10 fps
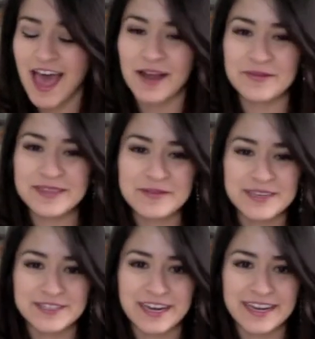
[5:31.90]
I really
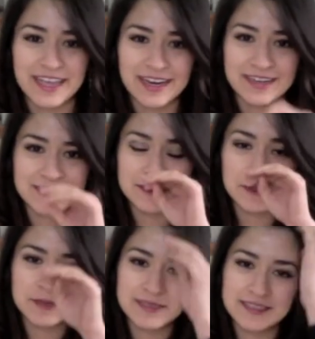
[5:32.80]
want to try to get it as
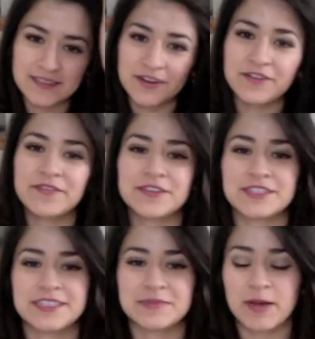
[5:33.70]
close to her
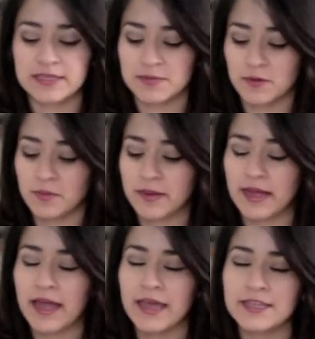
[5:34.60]
version as possible, but
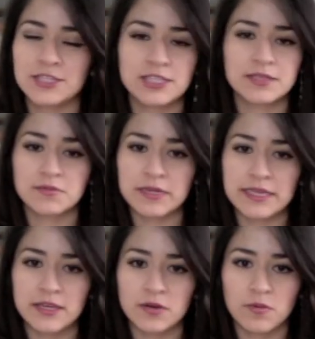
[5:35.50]
it's just
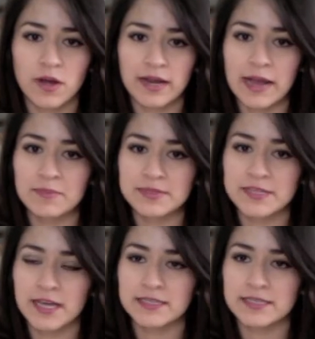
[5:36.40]
really you want an
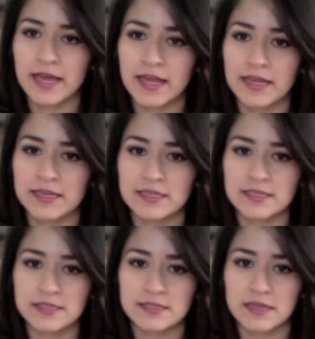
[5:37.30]
applesauce that
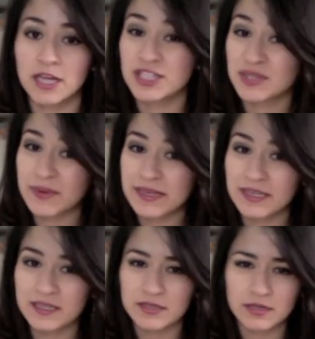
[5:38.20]
is
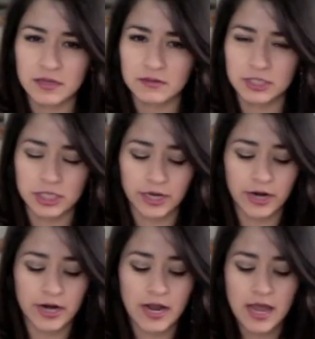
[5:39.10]
unsweetened or low in
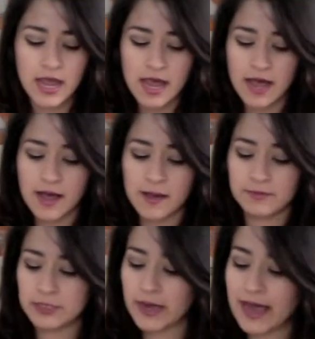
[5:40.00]
sugar.
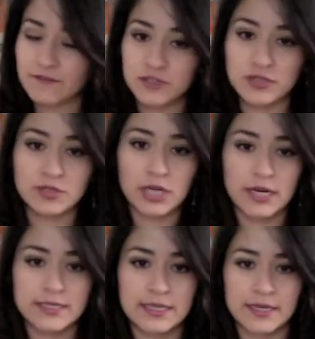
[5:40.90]
So I have 2
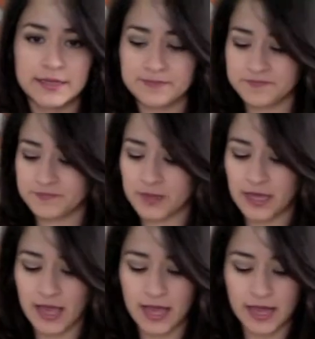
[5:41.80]
jars here,
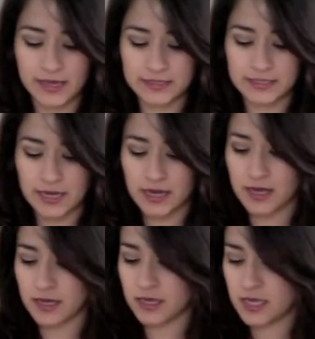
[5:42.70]
and
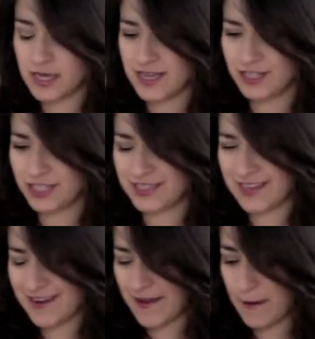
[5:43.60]
just
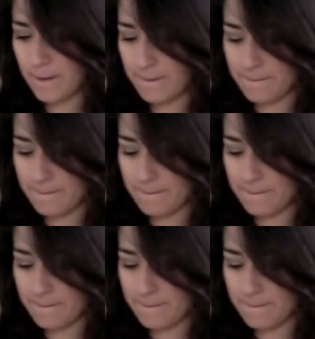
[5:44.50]
going to